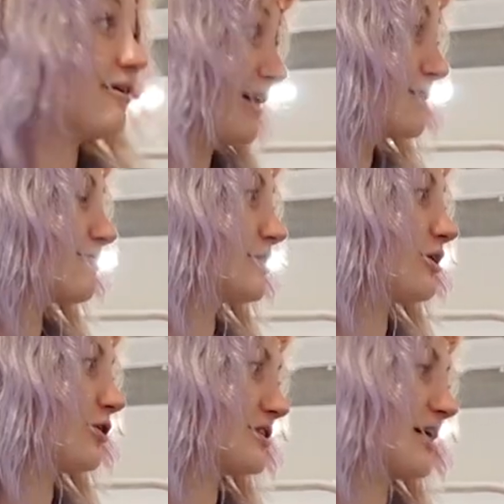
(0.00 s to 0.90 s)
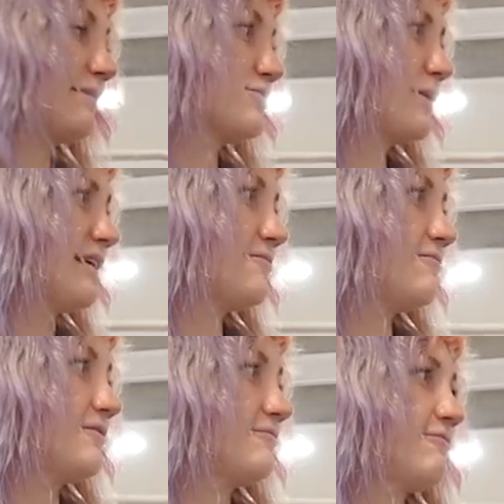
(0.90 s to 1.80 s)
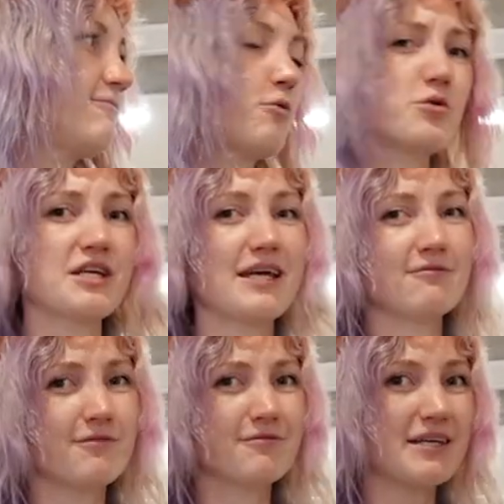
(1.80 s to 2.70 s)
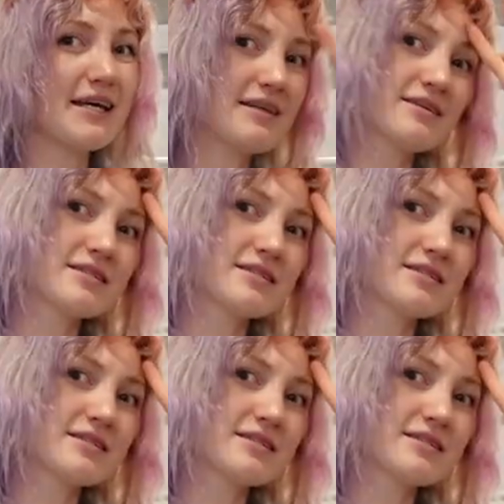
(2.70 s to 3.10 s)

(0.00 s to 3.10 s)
I've had them for a long time, 2014, 15.